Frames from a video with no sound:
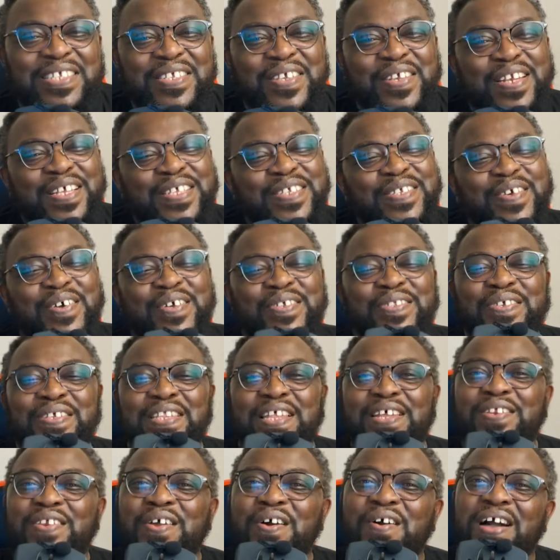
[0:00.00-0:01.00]
So let's go to
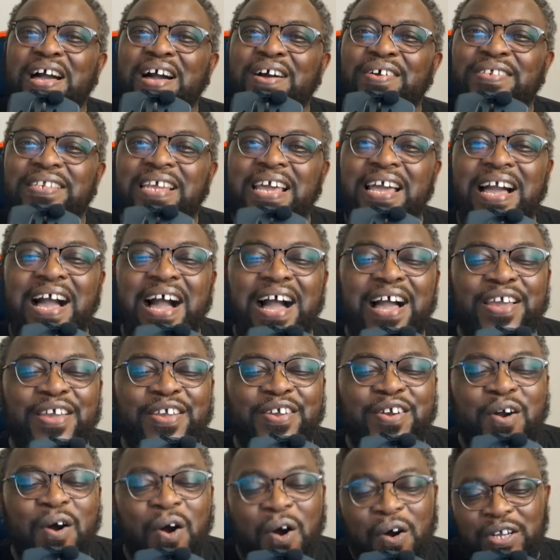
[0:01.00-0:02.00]
the Northampton High
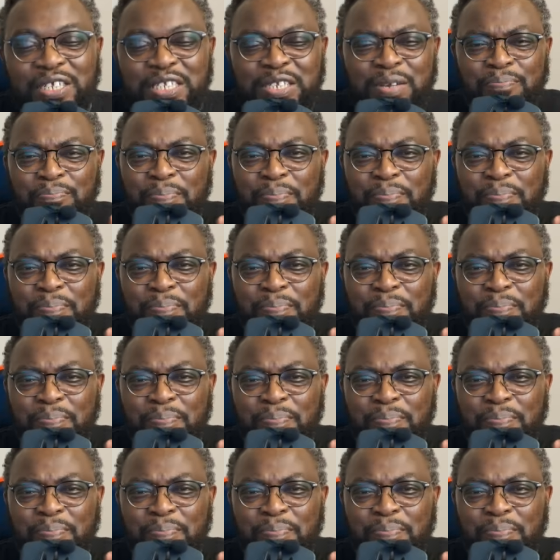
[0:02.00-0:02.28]
Court.